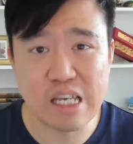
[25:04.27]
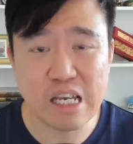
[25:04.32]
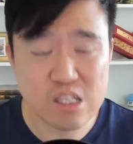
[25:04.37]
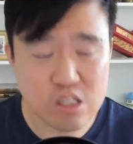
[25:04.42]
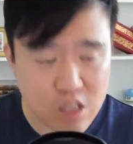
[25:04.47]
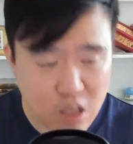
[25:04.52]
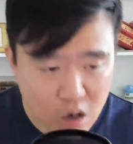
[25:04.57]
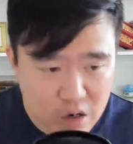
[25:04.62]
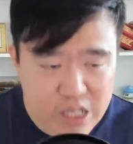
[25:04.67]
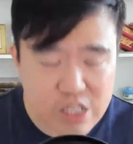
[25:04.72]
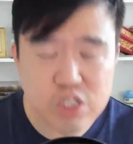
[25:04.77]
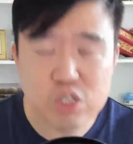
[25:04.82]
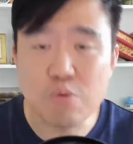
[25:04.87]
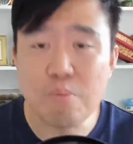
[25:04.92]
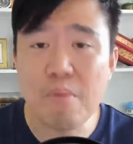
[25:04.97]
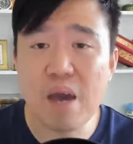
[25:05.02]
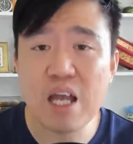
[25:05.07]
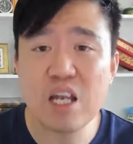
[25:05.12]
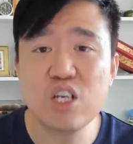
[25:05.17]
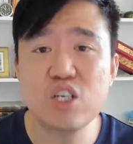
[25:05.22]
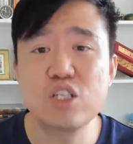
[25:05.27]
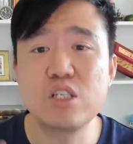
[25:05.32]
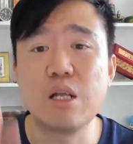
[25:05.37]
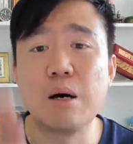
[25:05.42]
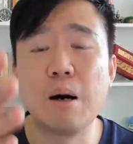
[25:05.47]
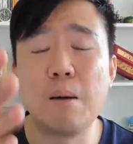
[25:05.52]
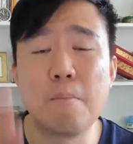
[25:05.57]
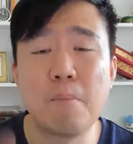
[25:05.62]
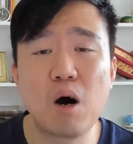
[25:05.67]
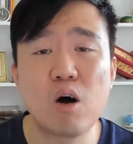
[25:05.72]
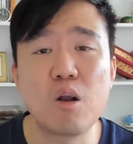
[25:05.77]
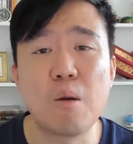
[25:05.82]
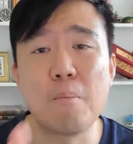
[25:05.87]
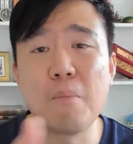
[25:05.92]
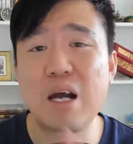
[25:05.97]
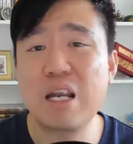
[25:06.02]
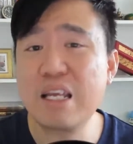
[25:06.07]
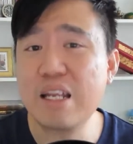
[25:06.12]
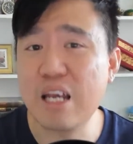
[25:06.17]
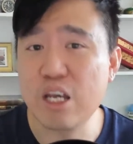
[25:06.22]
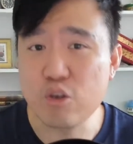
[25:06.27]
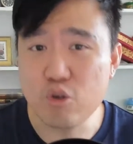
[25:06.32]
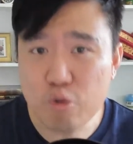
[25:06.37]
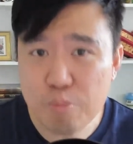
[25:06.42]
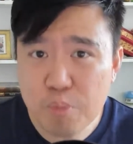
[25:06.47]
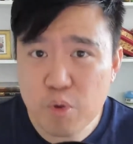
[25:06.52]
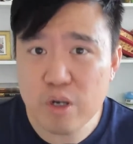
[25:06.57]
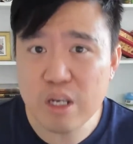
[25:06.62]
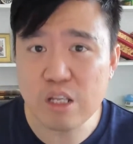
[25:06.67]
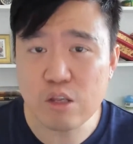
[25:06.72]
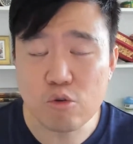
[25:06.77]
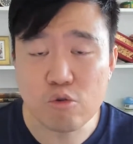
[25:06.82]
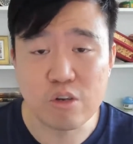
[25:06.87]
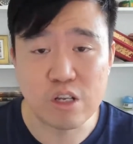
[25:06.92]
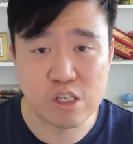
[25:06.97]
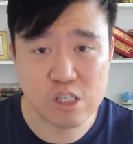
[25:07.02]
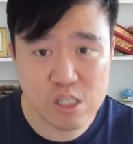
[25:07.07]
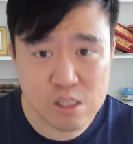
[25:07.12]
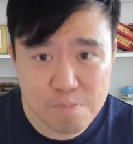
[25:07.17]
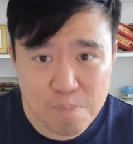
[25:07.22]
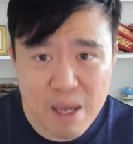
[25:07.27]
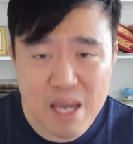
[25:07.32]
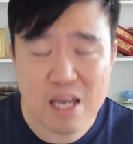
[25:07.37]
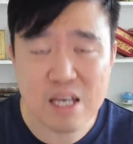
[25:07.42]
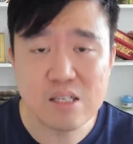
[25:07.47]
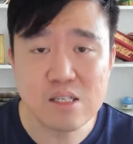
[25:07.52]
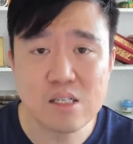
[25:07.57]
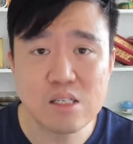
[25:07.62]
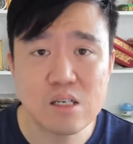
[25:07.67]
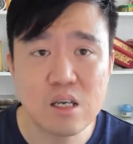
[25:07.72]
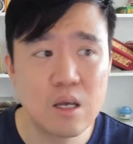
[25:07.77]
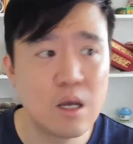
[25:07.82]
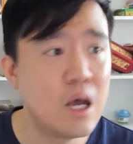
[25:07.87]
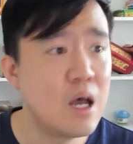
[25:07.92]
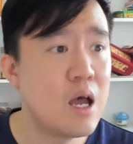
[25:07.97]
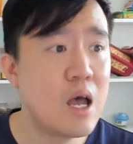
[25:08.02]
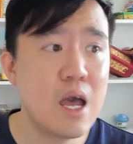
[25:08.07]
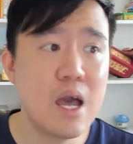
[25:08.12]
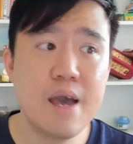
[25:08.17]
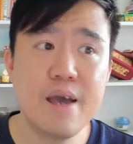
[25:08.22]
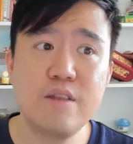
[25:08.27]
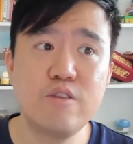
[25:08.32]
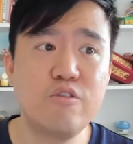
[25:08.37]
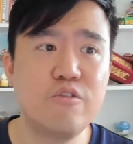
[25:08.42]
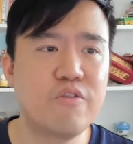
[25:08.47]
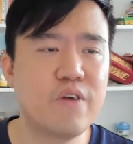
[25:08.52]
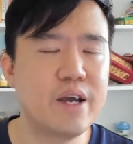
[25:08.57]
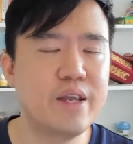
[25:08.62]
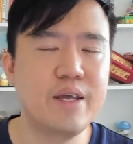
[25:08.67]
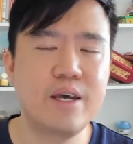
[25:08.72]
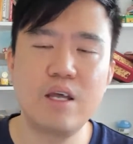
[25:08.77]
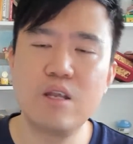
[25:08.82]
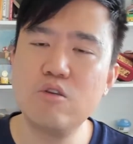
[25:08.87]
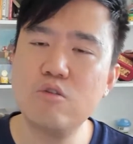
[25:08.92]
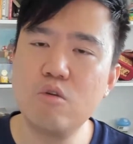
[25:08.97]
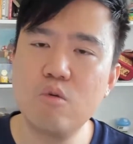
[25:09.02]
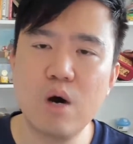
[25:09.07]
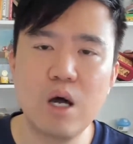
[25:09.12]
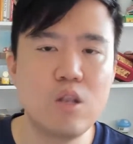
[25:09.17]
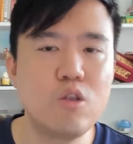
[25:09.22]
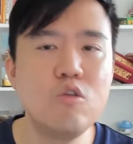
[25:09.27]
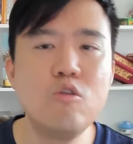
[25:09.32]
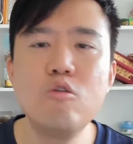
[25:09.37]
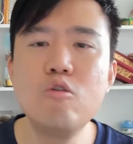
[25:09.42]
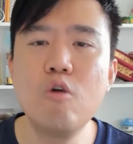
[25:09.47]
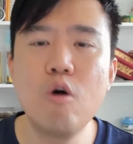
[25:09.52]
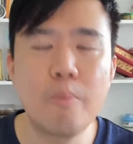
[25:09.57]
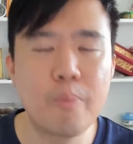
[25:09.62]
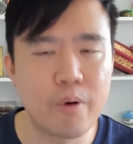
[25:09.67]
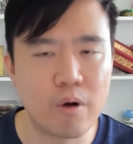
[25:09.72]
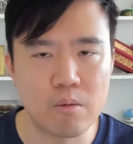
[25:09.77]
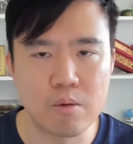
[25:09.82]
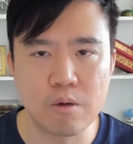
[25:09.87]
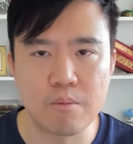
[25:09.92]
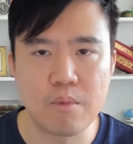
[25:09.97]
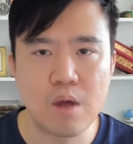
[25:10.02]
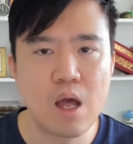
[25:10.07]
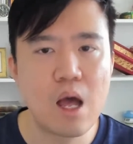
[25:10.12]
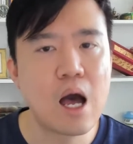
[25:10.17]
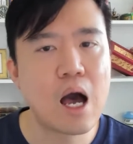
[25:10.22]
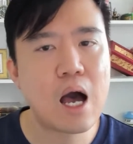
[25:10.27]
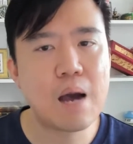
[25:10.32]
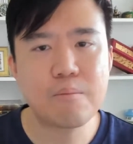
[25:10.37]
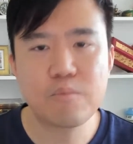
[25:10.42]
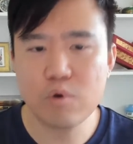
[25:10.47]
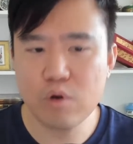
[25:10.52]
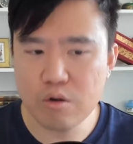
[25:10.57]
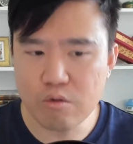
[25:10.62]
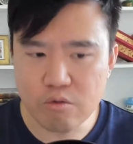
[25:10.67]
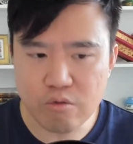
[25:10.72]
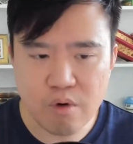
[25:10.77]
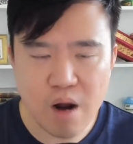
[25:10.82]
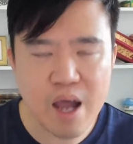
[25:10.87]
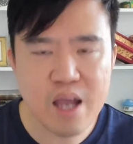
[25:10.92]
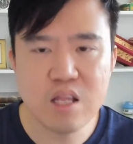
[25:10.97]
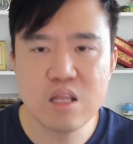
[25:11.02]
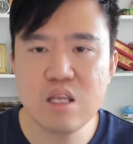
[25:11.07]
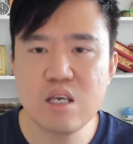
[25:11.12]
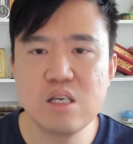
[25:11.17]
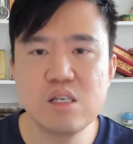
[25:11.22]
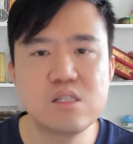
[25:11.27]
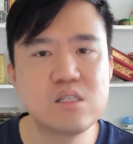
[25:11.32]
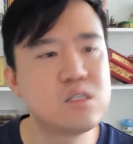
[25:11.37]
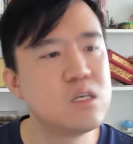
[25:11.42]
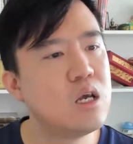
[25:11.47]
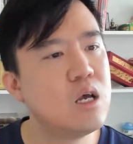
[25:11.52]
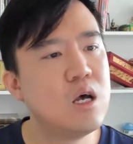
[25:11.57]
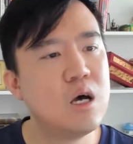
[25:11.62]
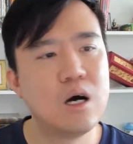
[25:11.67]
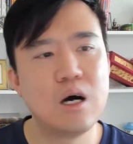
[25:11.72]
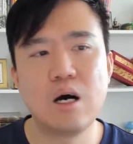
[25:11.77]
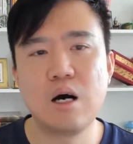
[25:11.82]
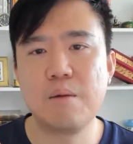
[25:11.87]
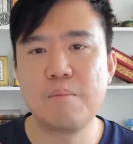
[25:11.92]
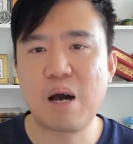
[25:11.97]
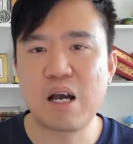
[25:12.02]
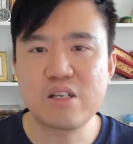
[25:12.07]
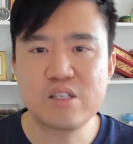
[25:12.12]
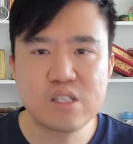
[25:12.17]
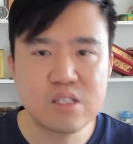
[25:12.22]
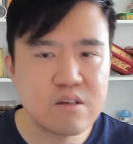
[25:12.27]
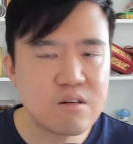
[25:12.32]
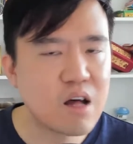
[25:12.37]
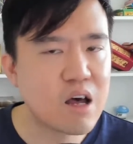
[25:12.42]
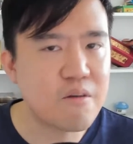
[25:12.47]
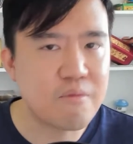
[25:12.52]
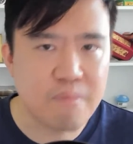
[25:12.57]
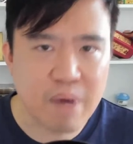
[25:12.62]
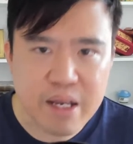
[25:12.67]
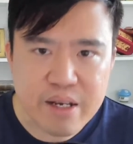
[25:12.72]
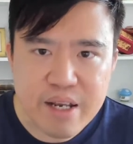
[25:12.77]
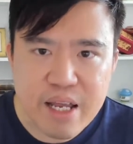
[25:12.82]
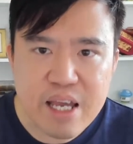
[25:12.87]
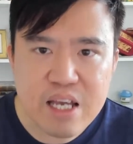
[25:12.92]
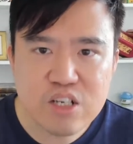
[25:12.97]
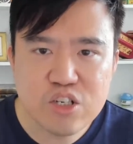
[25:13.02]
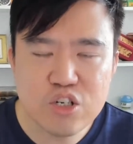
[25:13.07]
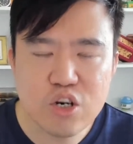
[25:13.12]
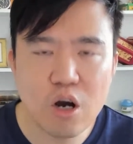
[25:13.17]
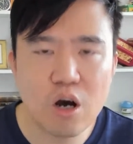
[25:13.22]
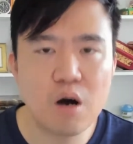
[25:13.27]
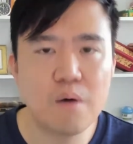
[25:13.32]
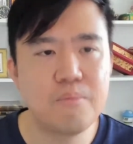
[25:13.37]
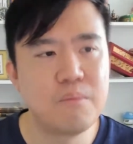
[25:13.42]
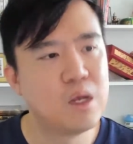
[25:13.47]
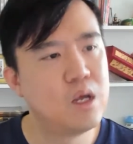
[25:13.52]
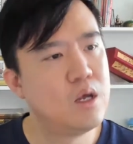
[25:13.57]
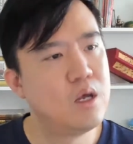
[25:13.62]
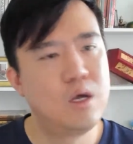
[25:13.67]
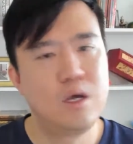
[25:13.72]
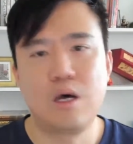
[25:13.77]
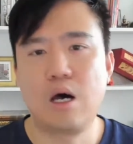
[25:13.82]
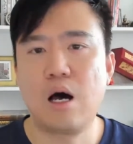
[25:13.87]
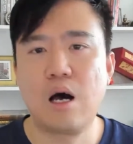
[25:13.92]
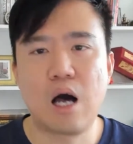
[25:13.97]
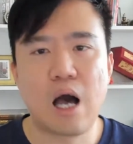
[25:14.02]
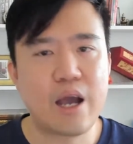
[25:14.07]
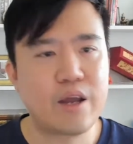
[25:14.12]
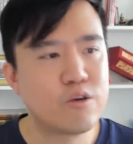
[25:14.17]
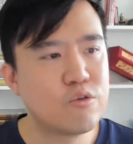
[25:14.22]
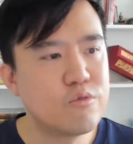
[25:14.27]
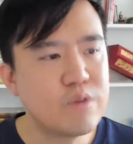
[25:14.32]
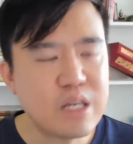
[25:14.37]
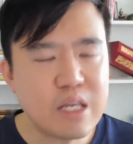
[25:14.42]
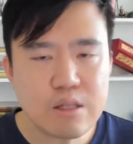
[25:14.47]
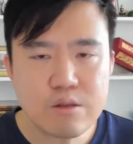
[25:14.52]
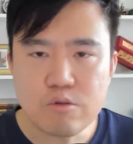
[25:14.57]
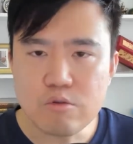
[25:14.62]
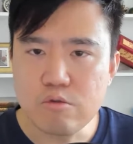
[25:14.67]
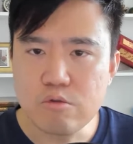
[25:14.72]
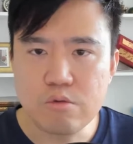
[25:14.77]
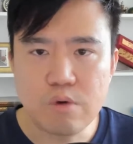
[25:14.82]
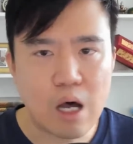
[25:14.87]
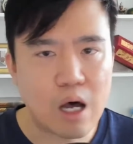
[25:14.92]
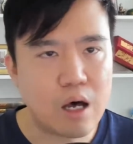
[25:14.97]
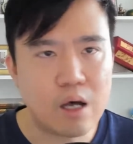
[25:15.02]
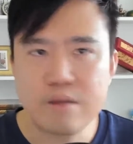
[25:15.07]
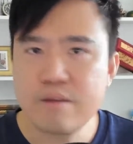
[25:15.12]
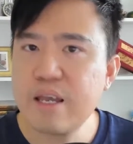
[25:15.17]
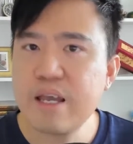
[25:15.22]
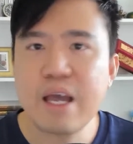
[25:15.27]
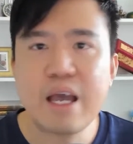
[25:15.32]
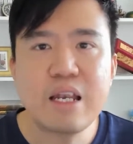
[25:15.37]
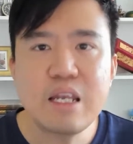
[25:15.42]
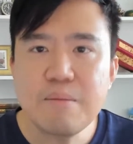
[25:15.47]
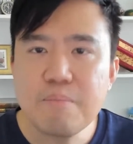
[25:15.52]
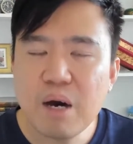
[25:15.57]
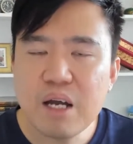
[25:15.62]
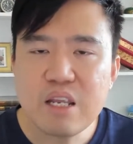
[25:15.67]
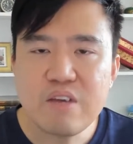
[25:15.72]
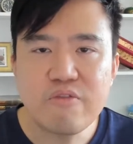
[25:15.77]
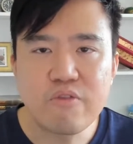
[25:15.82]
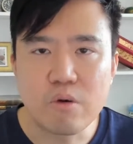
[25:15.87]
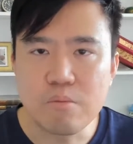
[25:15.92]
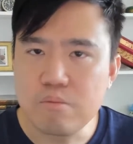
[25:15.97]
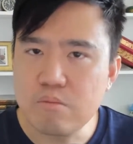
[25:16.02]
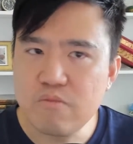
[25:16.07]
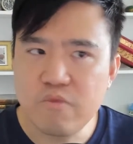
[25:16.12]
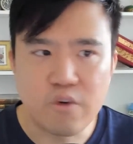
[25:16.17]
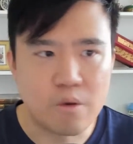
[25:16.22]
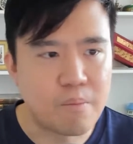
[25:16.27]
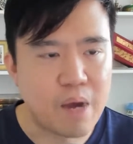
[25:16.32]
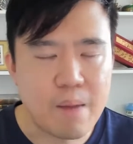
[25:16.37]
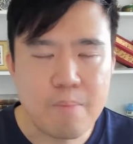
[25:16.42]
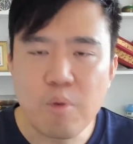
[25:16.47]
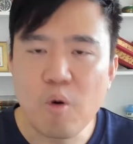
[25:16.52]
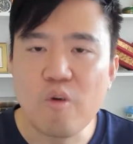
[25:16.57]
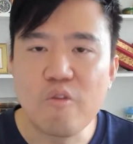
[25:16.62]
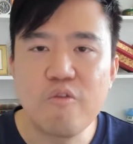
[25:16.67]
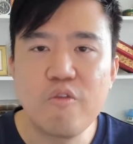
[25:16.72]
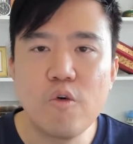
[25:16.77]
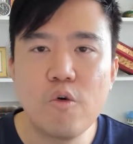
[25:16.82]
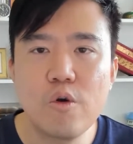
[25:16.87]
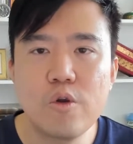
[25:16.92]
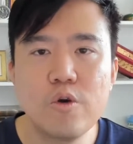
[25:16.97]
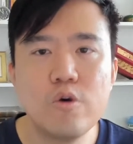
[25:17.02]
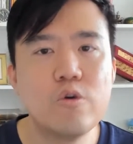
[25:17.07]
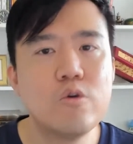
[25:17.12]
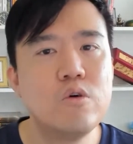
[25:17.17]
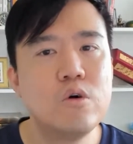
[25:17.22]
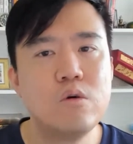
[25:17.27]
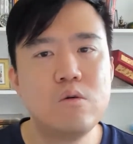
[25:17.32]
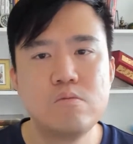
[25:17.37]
As long as you manage the amount of money that you put into the space, and you find that, you know what, no problem, I'm going to write this. I still have my day job. I don't need to take any money from my portfolio.